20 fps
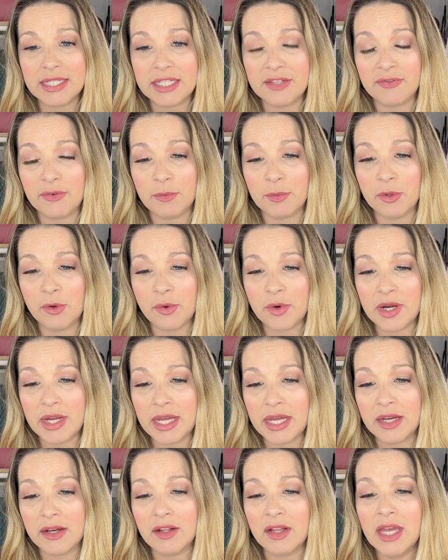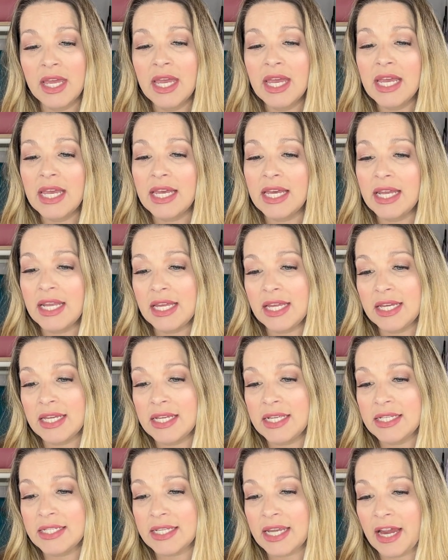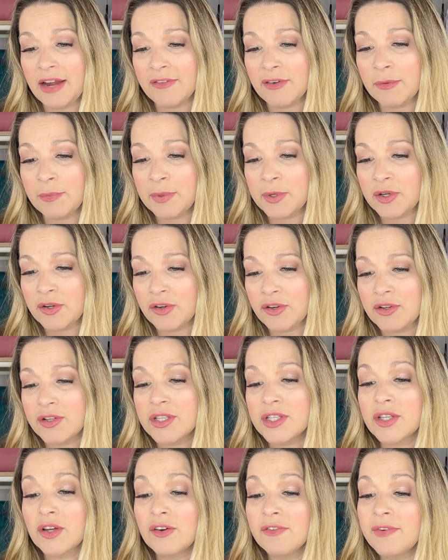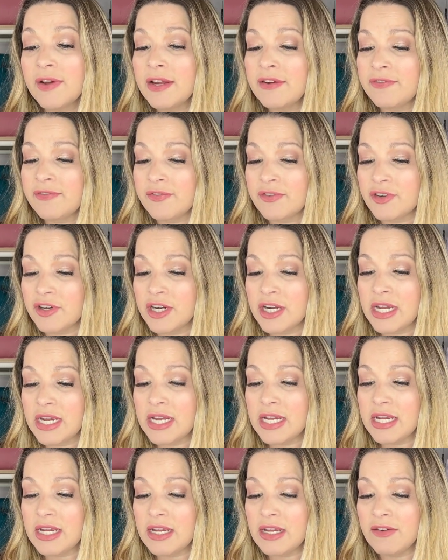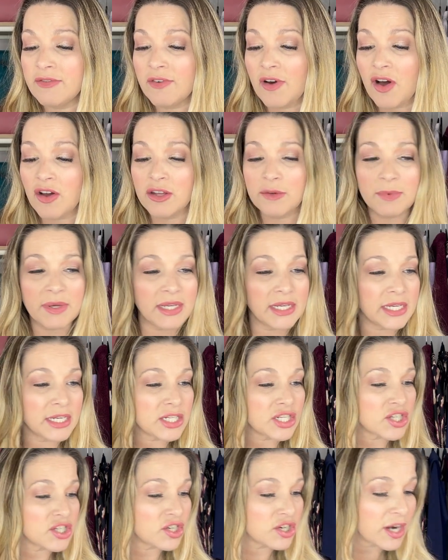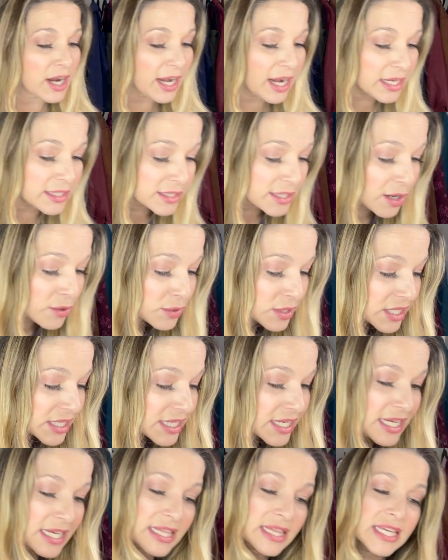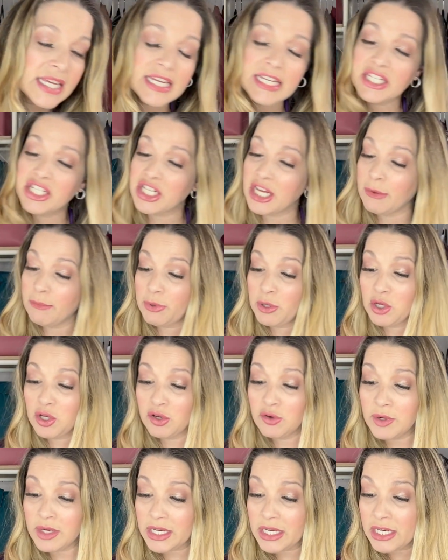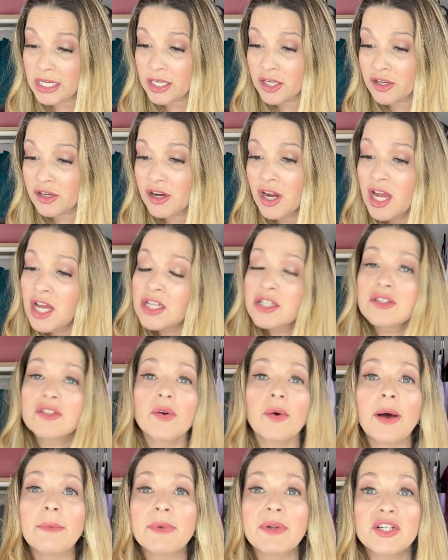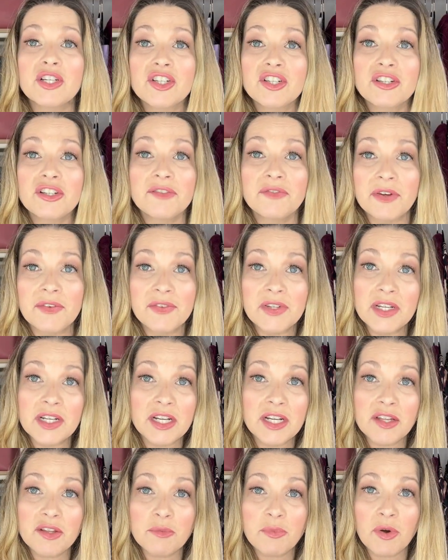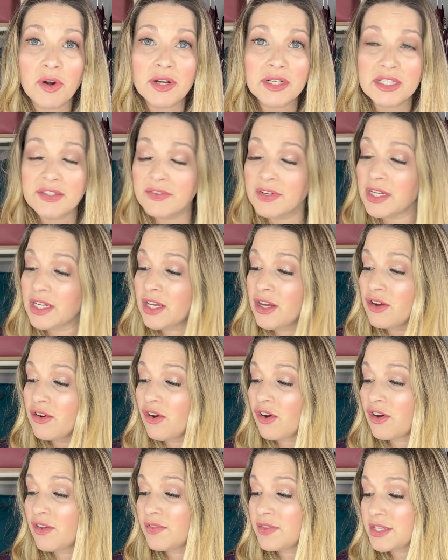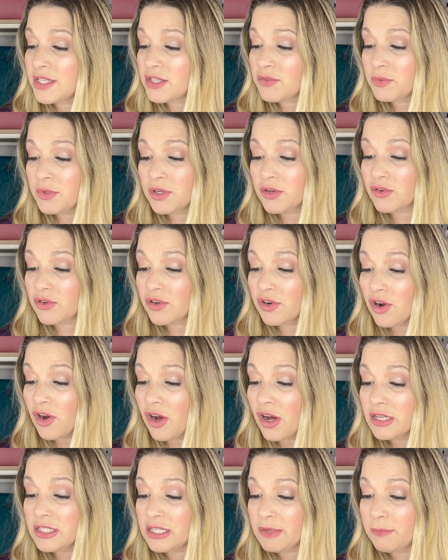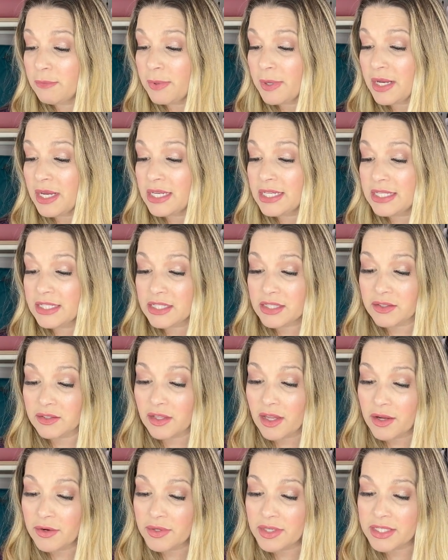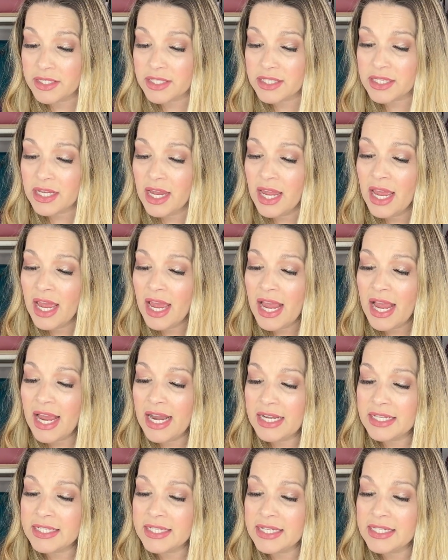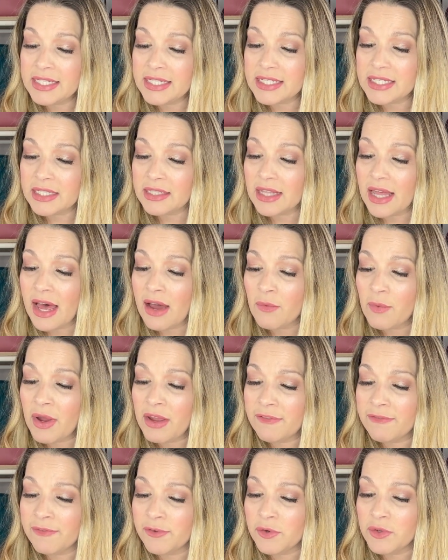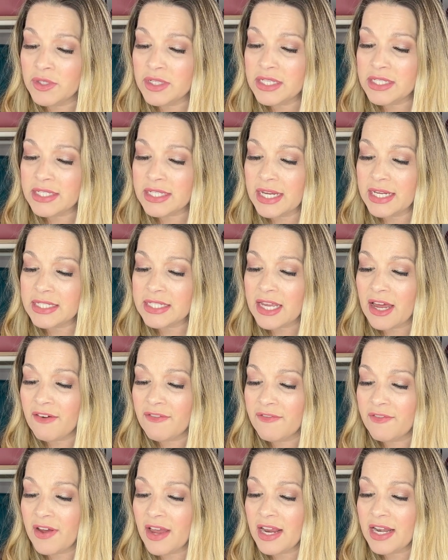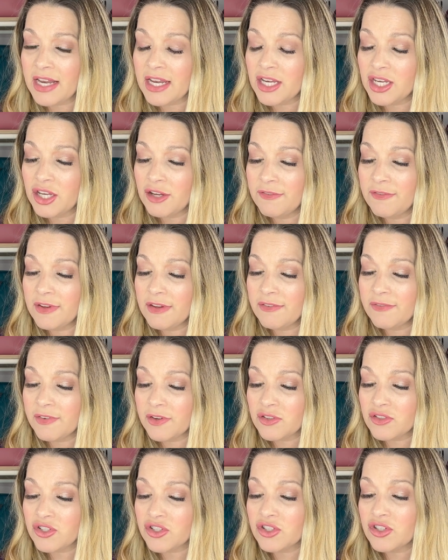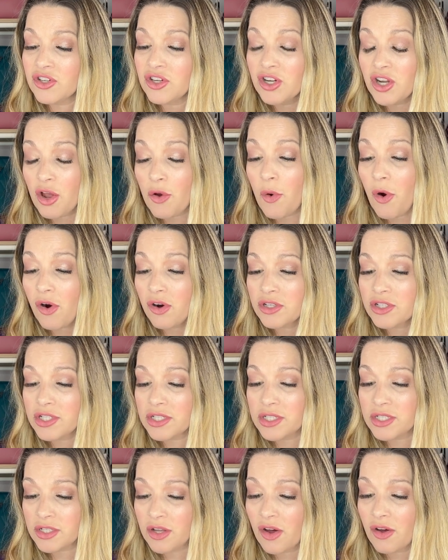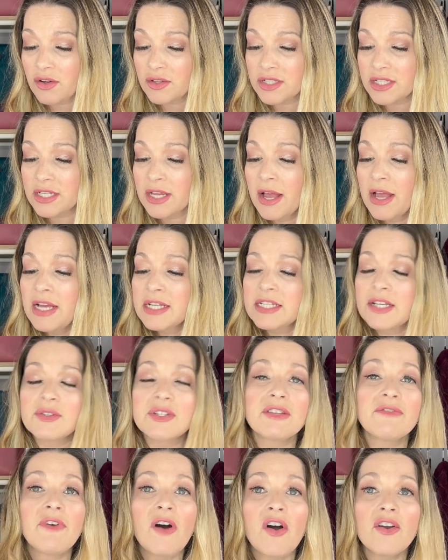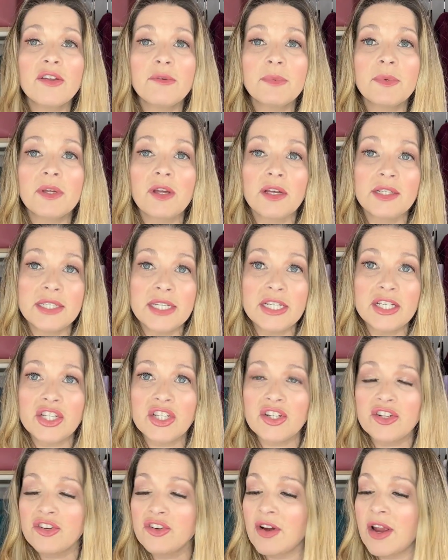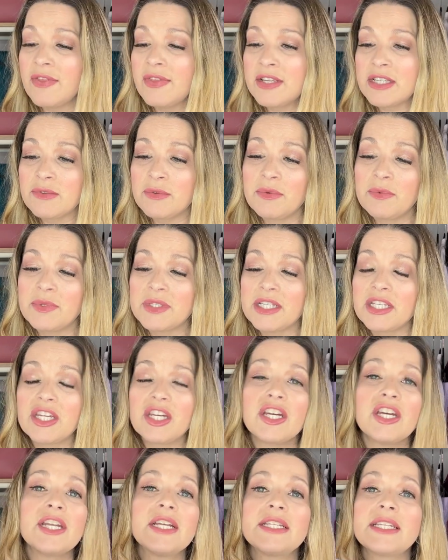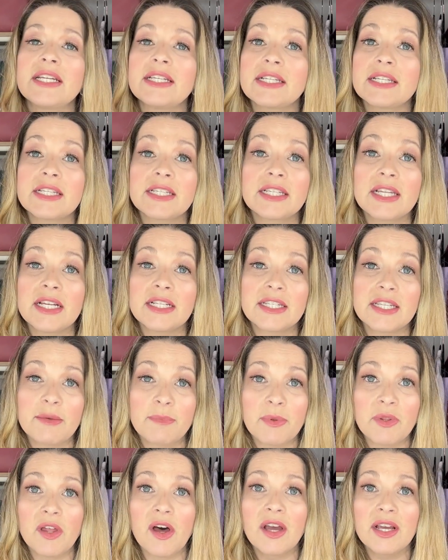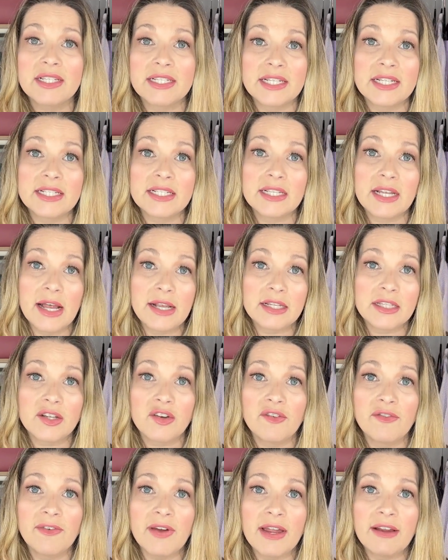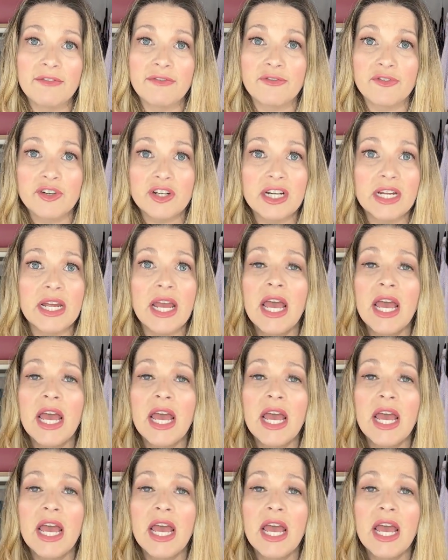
It's from Loreal. It is Everpure Sulfate-Free Volume Conditioner. And I don't see the shampoo in here, so I'm not sure if I've done another products video on this one or not, but it's Lotus. And it says it's lightweight fullness, anti-fade, and UV filter, no harsh salts. So it's a volume conditioner, and this one was good. It doesn't suds up a lot because it is that sulfate-free.